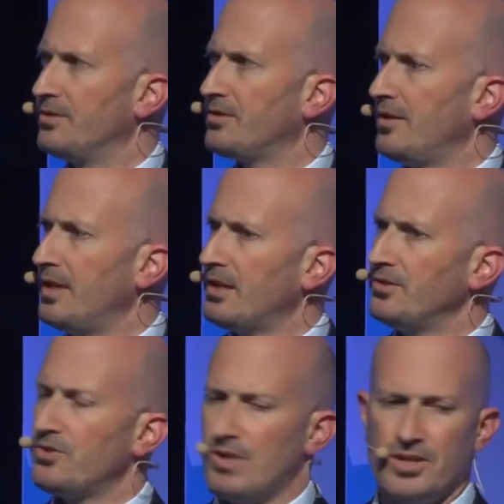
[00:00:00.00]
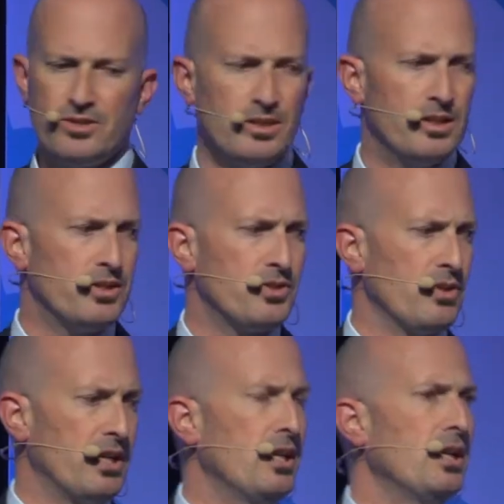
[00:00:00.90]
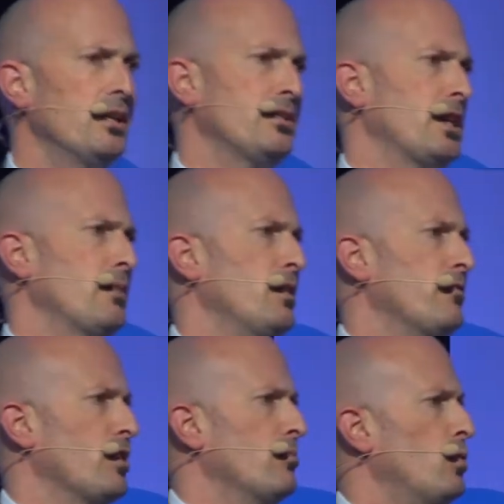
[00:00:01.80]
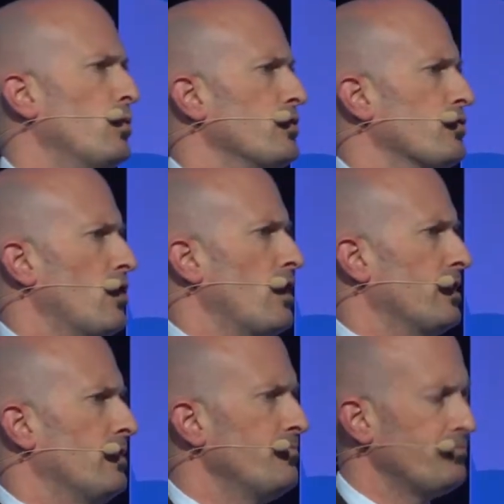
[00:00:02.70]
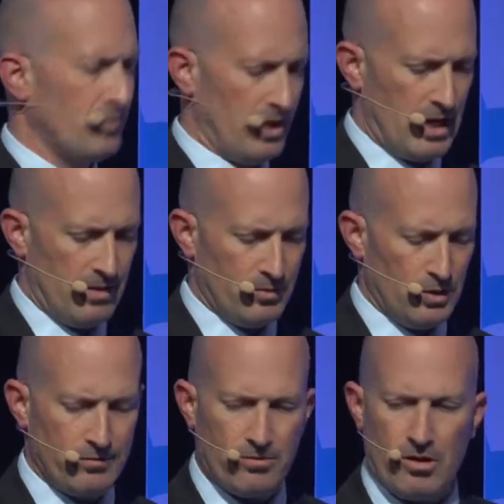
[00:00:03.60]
is. So that construction industry is going to be a very important driver of